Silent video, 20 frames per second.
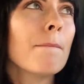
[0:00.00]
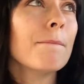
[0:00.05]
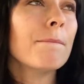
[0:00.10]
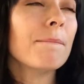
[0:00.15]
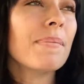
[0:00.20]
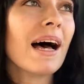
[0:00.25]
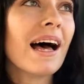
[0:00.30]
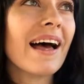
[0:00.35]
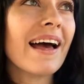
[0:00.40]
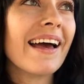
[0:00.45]

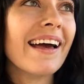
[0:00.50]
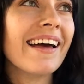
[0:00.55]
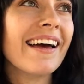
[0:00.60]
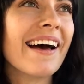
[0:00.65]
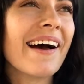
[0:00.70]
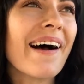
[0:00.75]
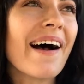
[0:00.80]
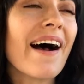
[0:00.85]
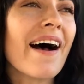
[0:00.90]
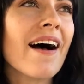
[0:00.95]
But
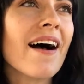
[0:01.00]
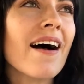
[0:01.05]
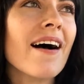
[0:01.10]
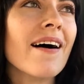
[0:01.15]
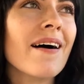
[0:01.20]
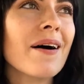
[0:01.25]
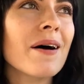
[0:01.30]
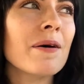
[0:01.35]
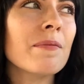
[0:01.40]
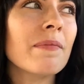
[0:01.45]

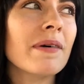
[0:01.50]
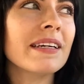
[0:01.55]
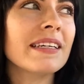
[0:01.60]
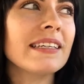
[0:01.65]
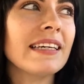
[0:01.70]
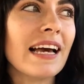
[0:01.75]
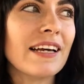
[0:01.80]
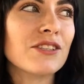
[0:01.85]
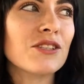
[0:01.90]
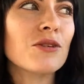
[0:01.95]

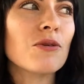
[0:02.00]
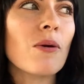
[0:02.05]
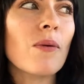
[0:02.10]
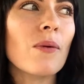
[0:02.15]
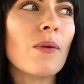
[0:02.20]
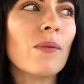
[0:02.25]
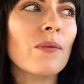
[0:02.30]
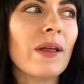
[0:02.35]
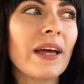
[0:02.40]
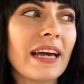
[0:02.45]
yeah,
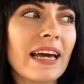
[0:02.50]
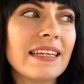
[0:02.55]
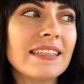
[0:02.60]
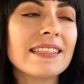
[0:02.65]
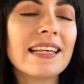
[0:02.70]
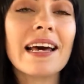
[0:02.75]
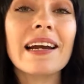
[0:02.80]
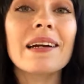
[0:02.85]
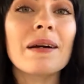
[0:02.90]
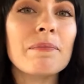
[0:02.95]
so like I
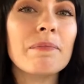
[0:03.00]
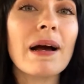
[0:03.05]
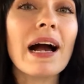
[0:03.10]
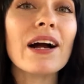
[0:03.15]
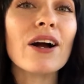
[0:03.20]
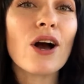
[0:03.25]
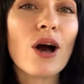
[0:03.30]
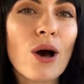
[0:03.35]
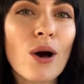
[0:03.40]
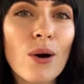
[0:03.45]
said, I'm
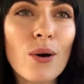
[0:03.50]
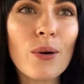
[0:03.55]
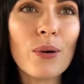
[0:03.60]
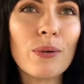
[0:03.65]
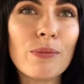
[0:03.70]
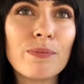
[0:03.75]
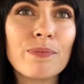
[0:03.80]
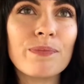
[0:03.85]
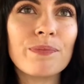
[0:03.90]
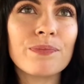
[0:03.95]
back
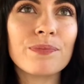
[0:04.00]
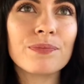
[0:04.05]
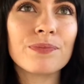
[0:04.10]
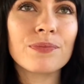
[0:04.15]
home.